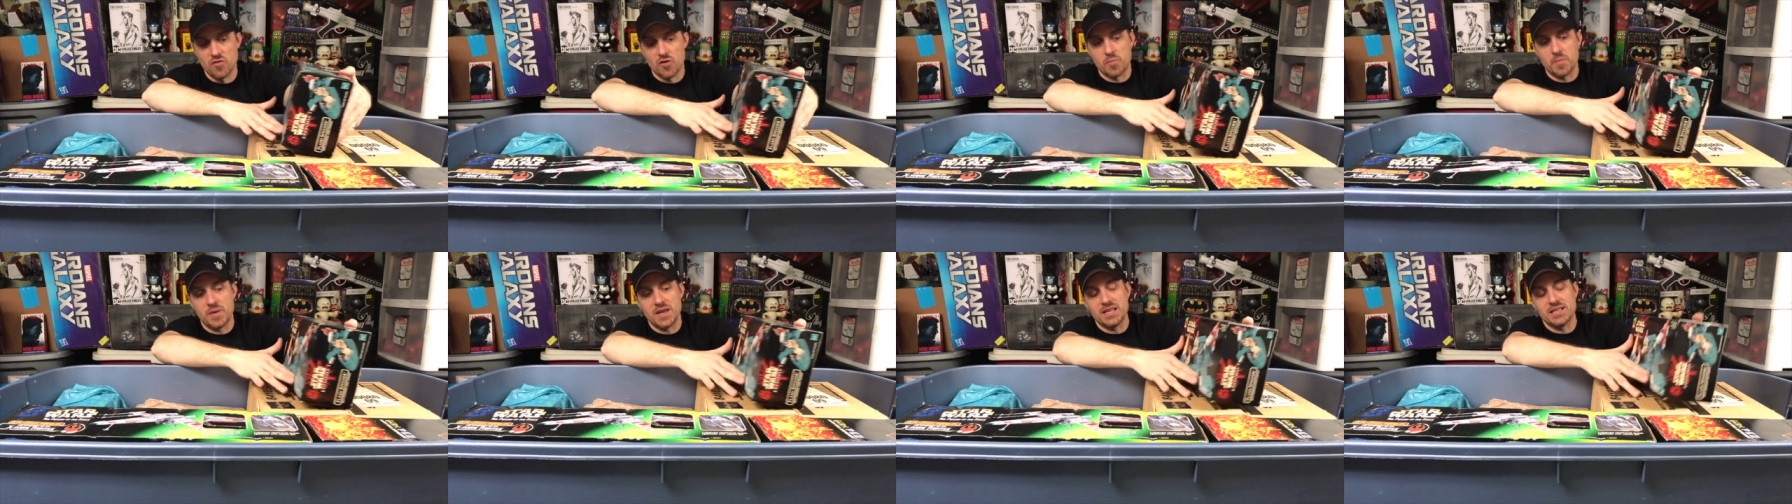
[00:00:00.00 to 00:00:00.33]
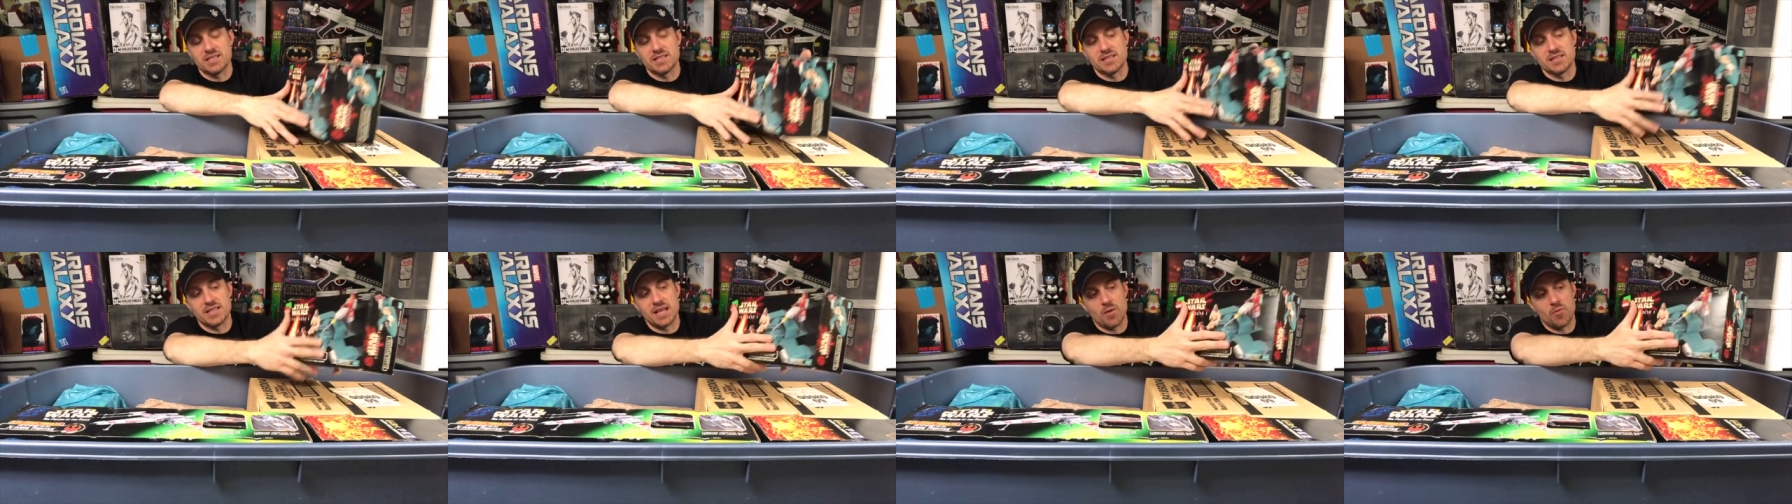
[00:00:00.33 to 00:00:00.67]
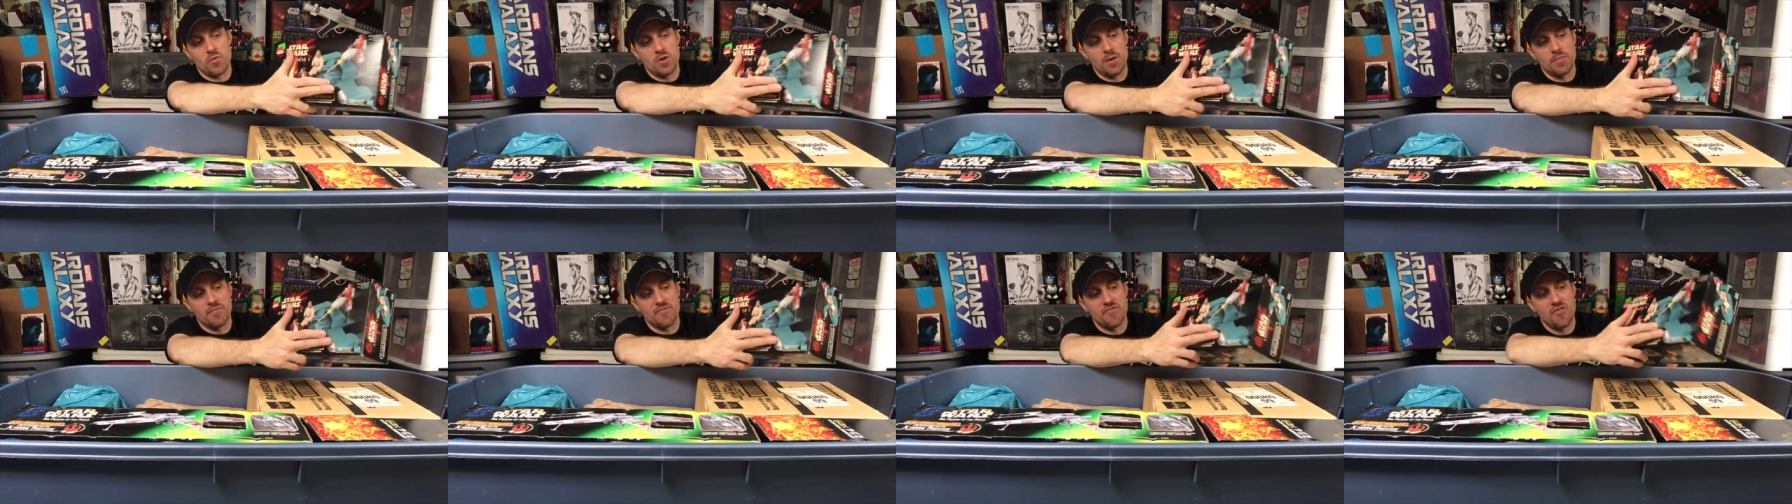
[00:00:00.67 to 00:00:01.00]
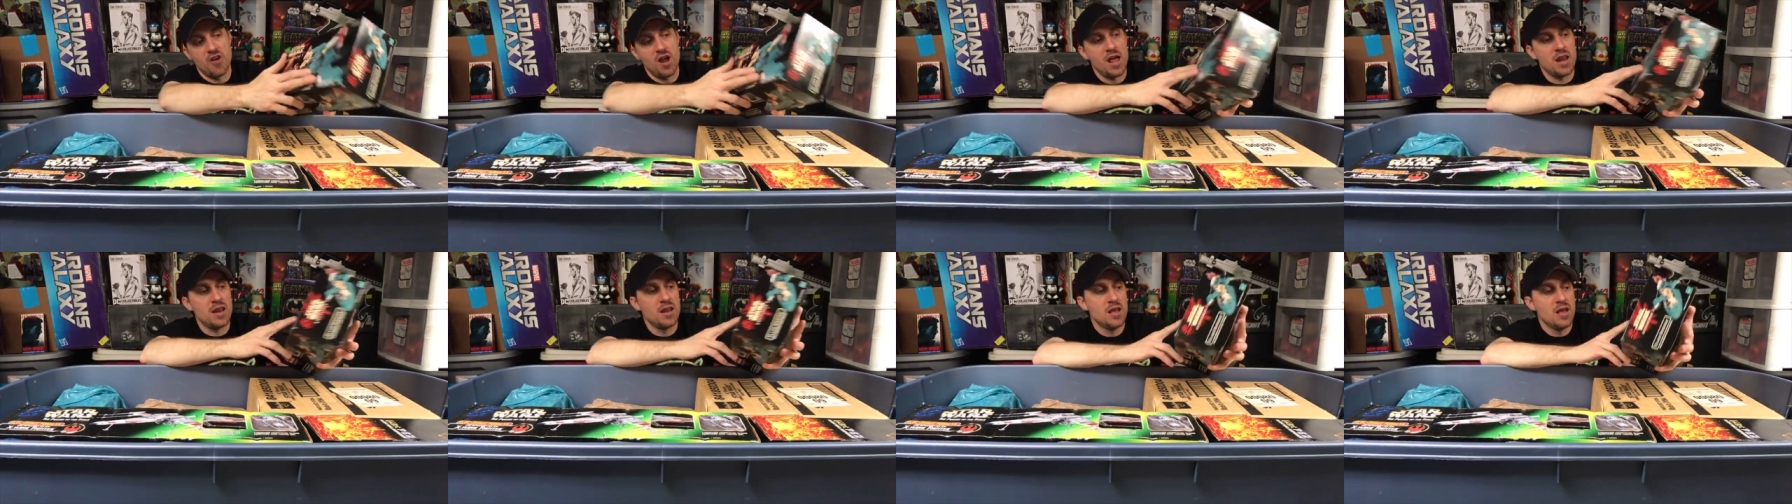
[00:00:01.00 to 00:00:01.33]
pieces that were up
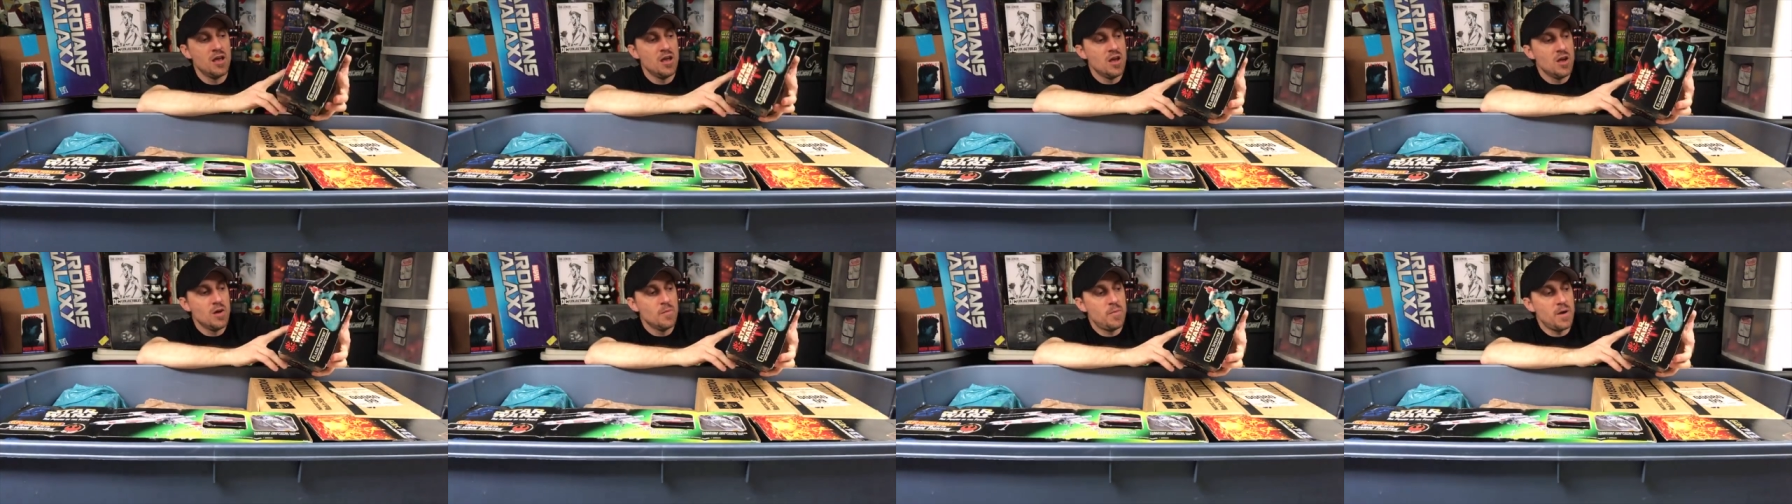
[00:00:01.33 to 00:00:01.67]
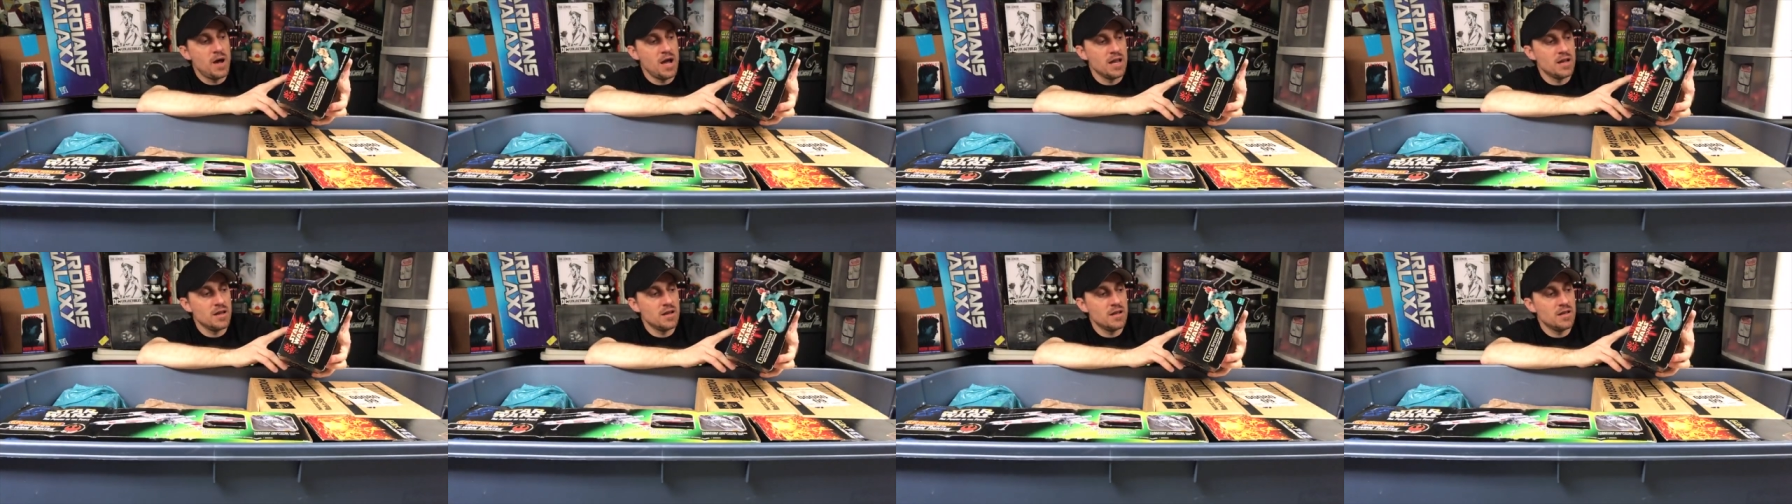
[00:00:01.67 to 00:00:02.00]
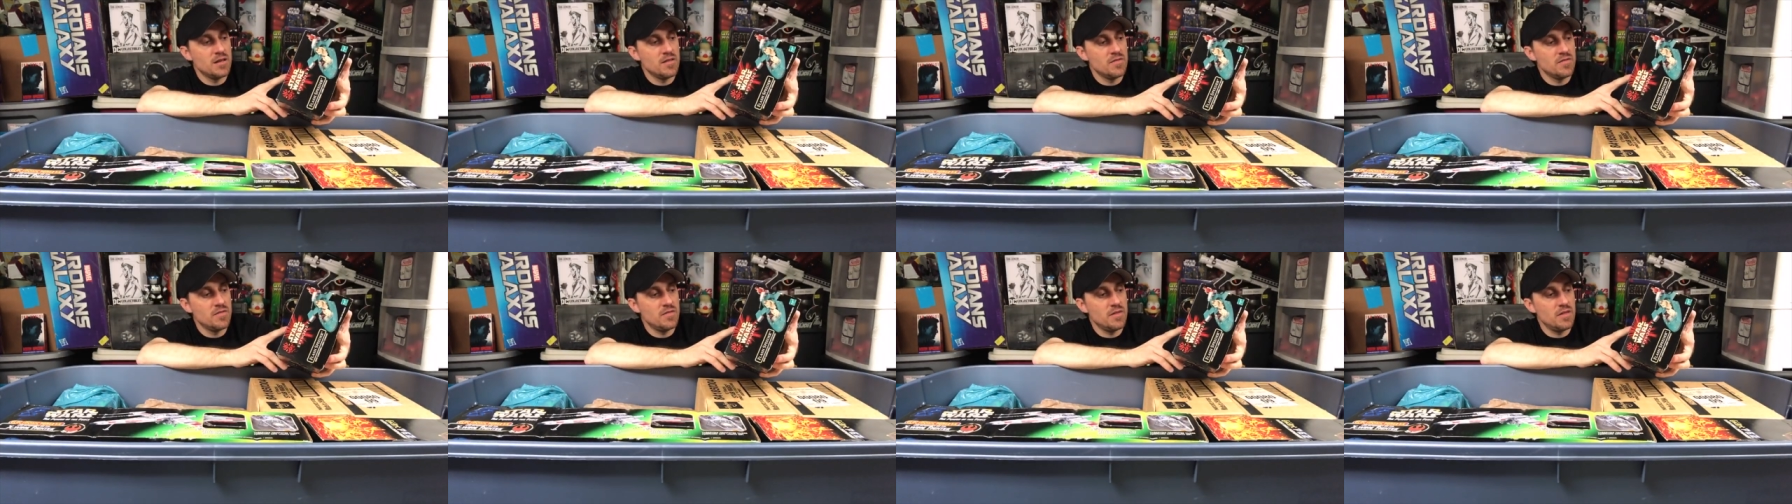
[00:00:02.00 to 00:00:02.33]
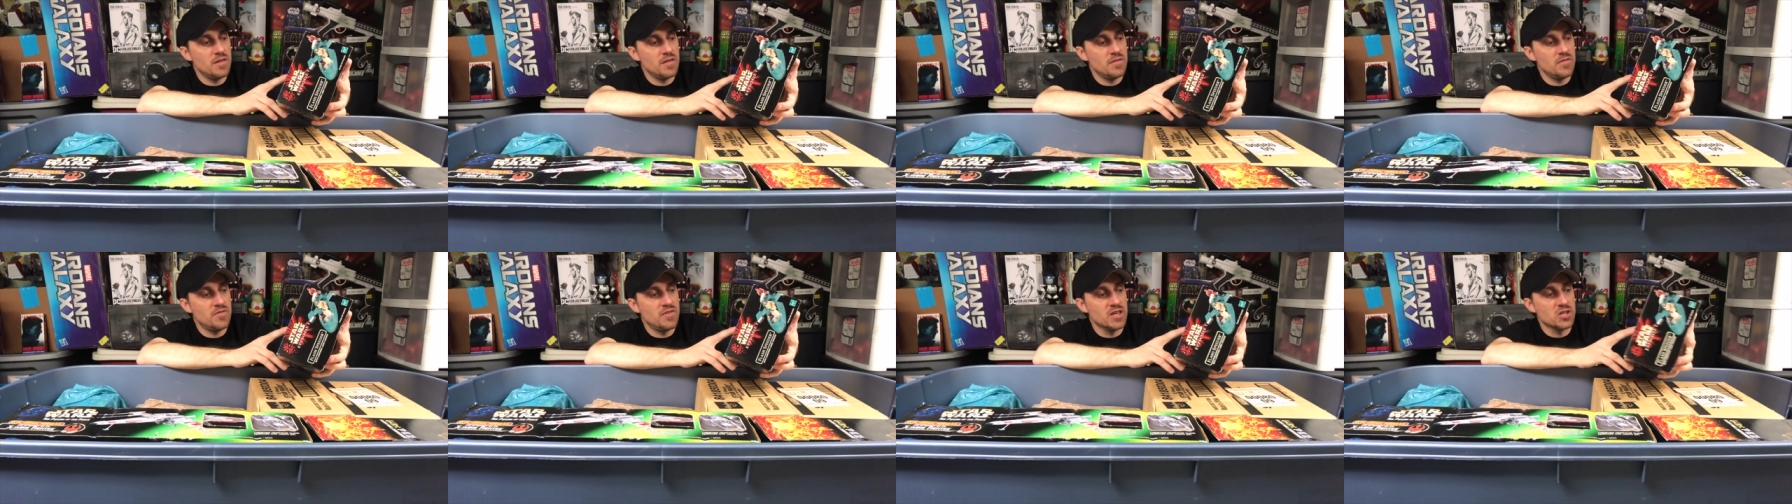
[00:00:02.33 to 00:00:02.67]
front. But
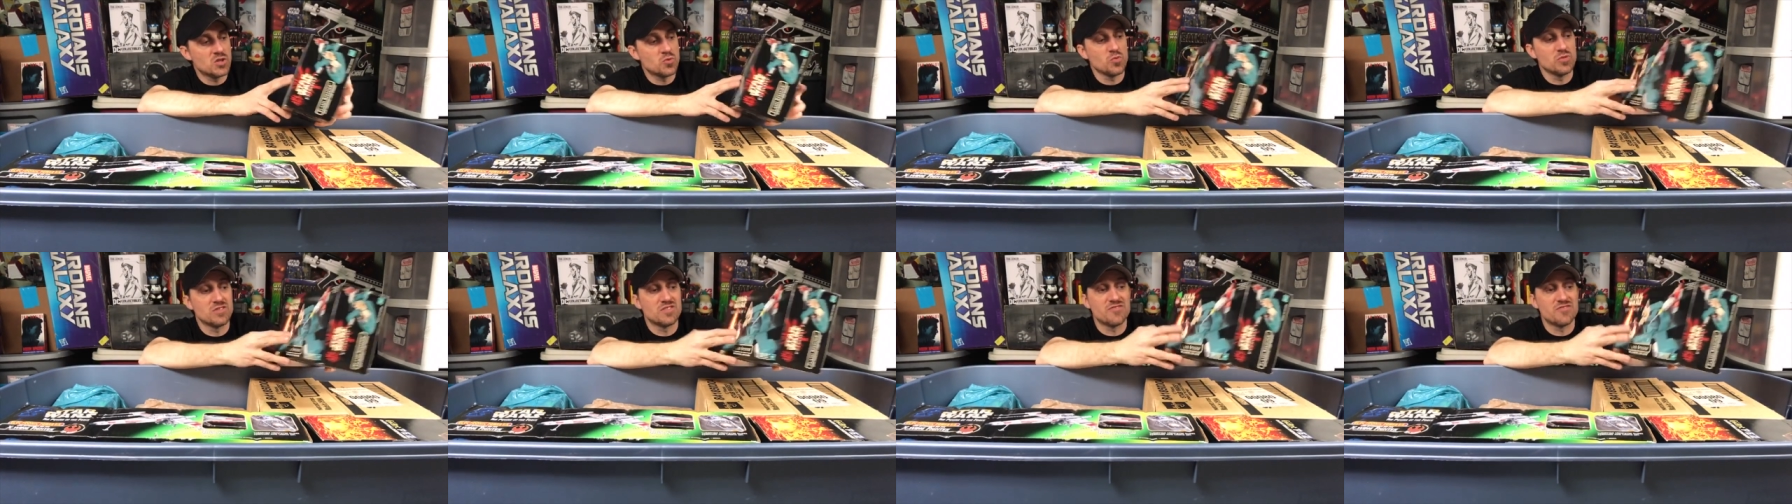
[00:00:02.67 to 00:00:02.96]
this was